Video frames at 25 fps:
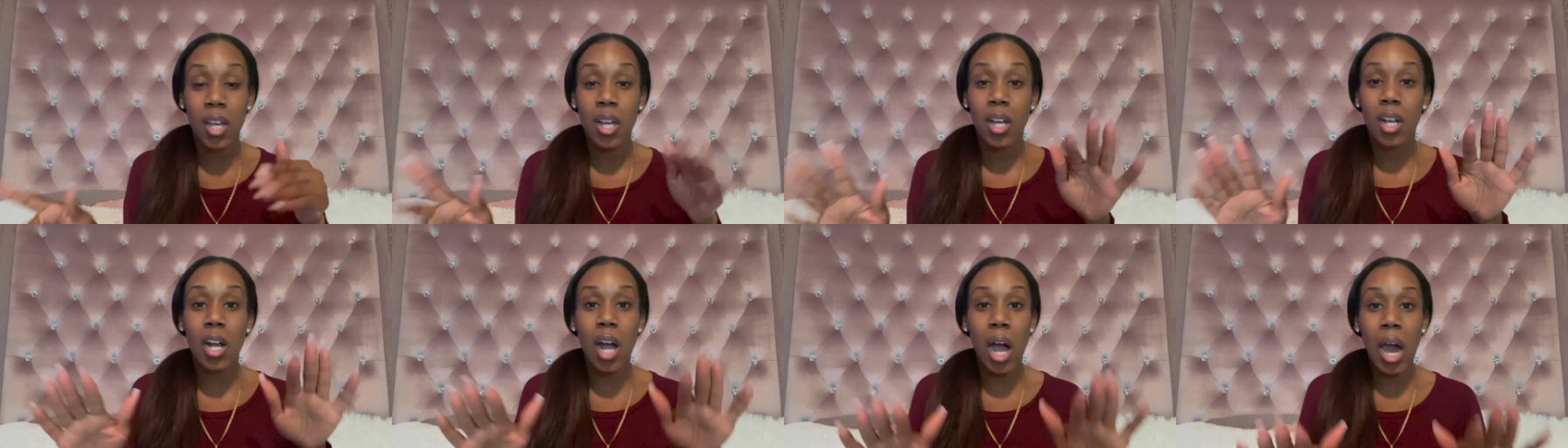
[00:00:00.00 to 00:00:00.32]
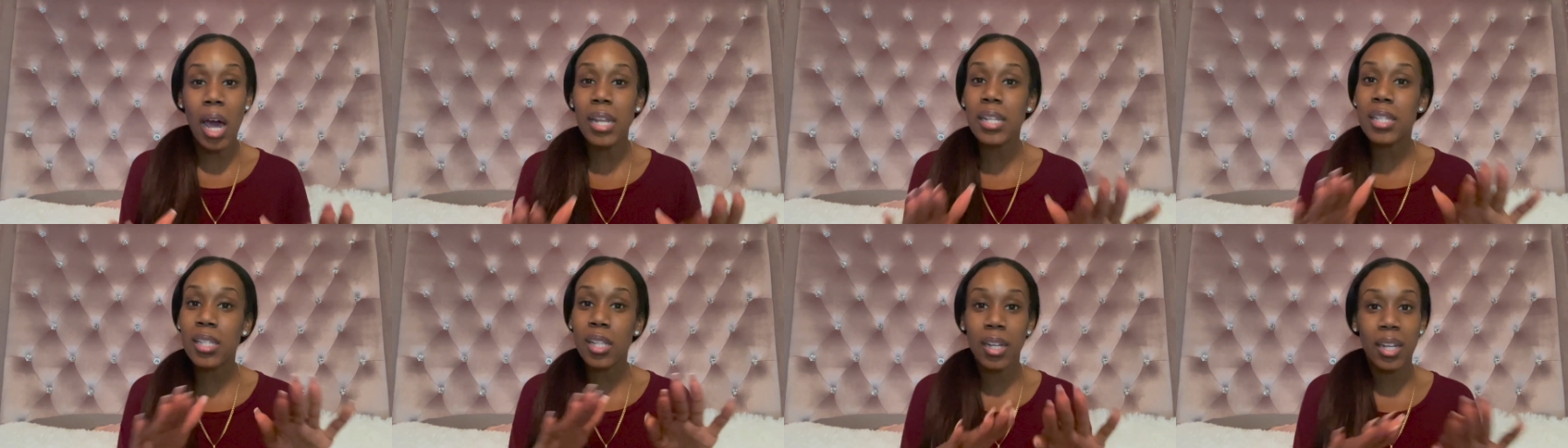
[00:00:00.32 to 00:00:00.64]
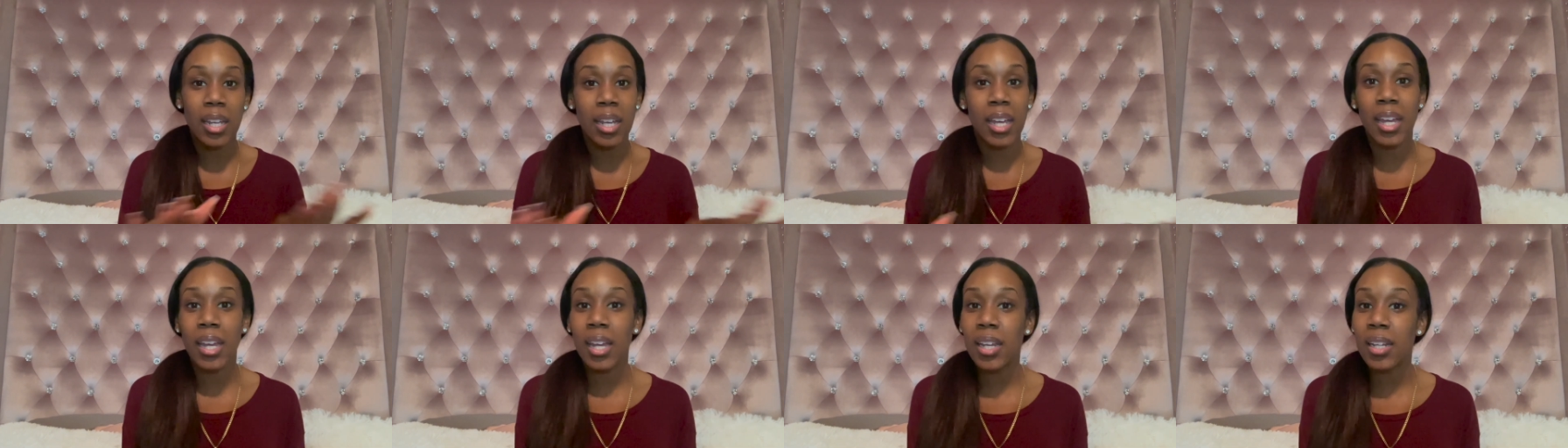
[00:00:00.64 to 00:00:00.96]
God is going
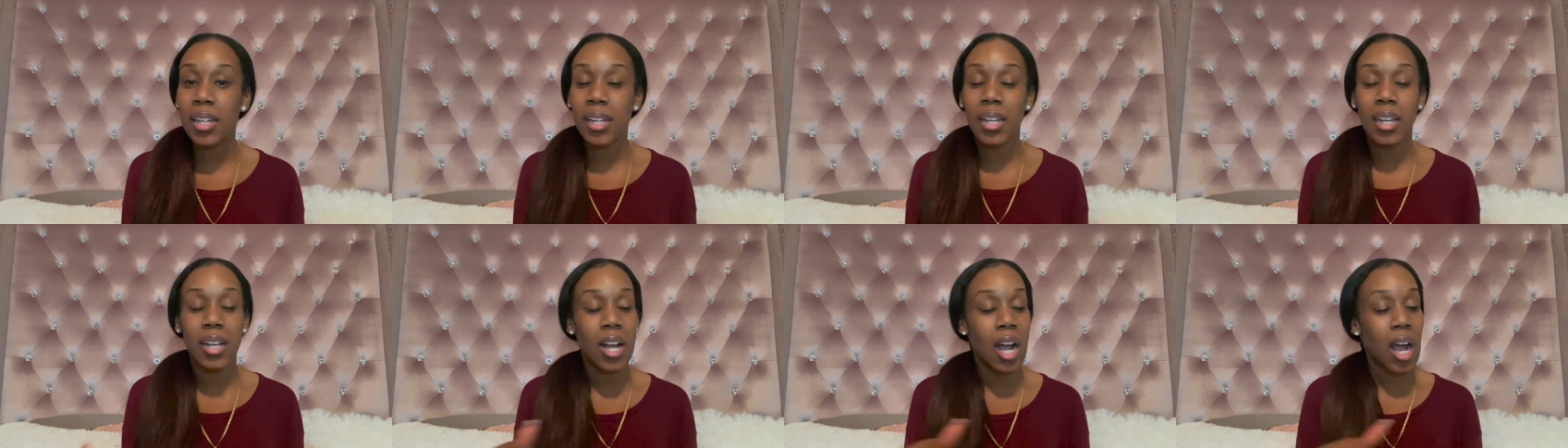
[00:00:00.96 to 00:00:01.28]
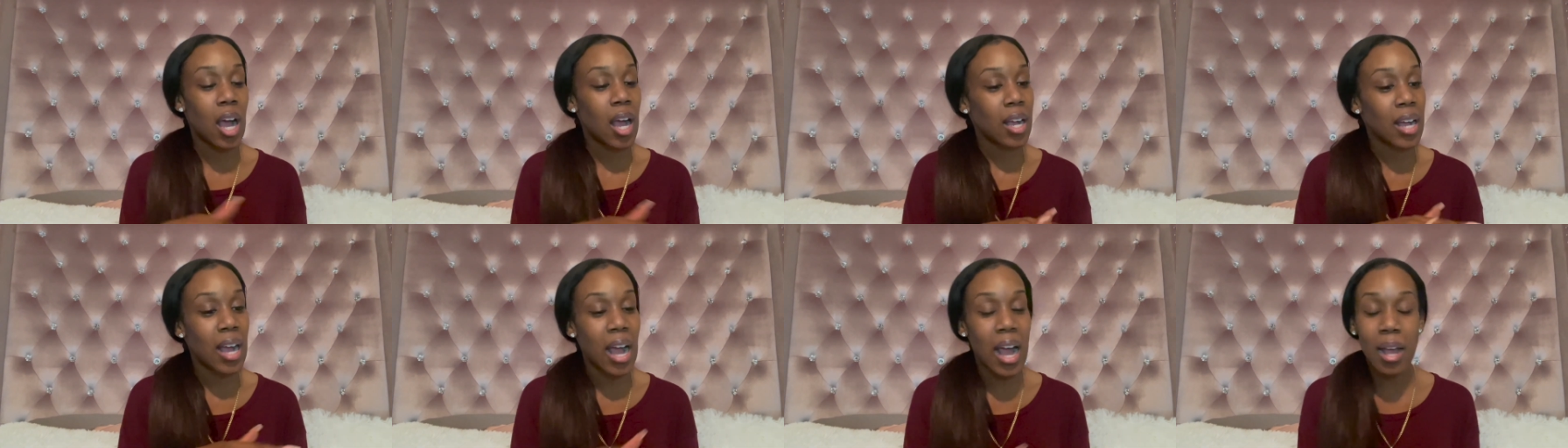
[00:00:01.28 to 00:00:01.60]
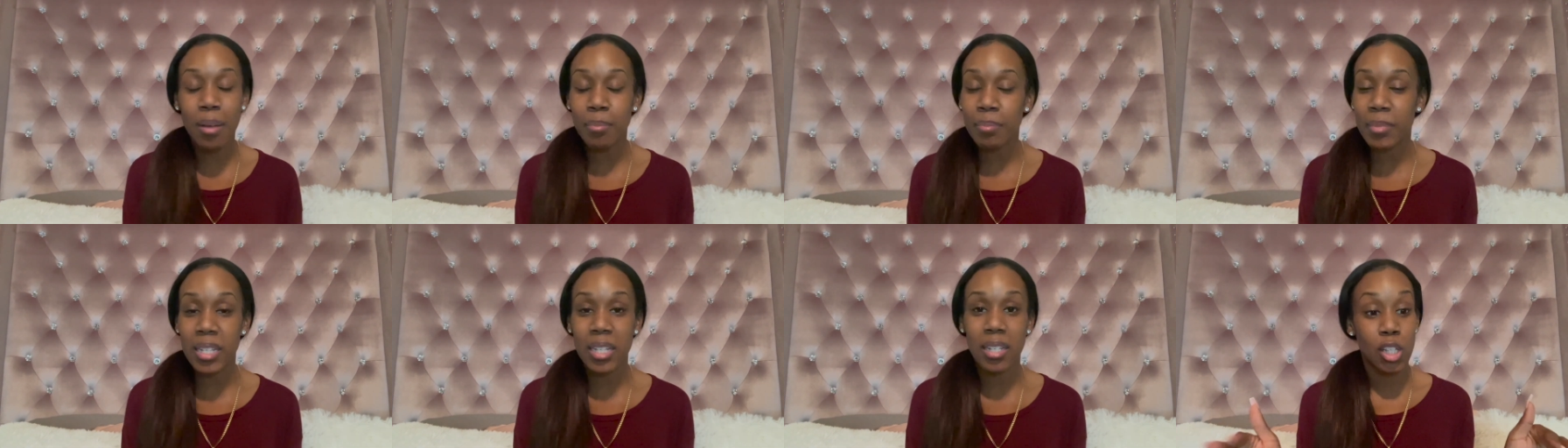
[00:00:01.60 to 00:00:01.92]
to handle it. God
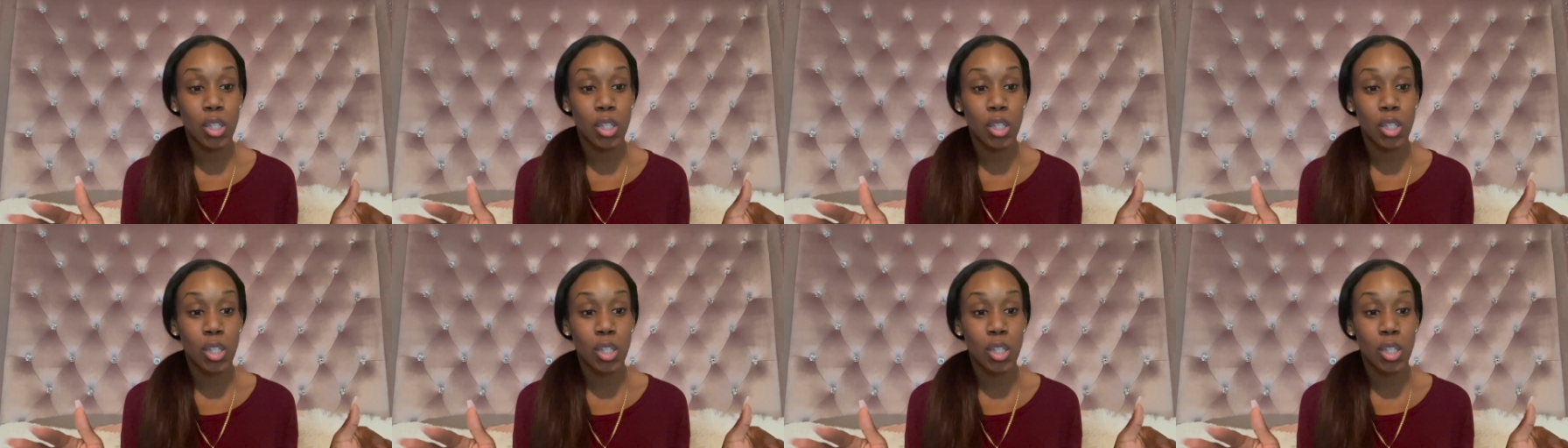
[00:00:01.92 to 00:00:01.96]
got me.